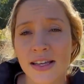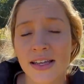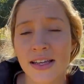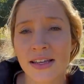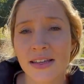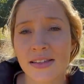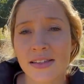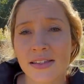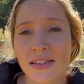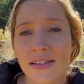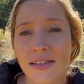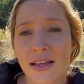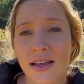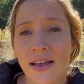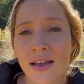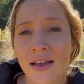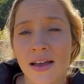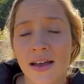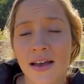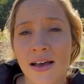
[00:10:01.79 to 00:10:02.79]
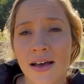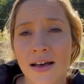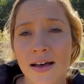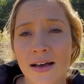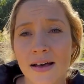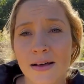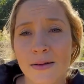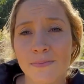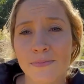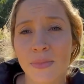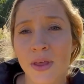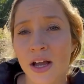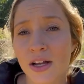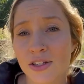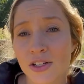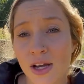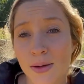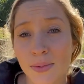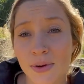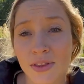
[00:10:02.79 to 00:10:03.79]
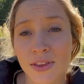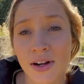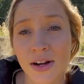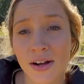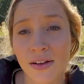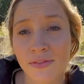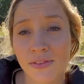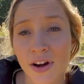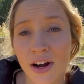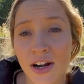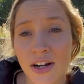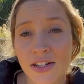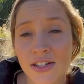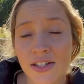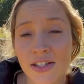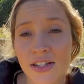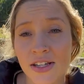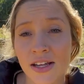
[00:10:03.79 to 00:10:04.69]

It's October 31st,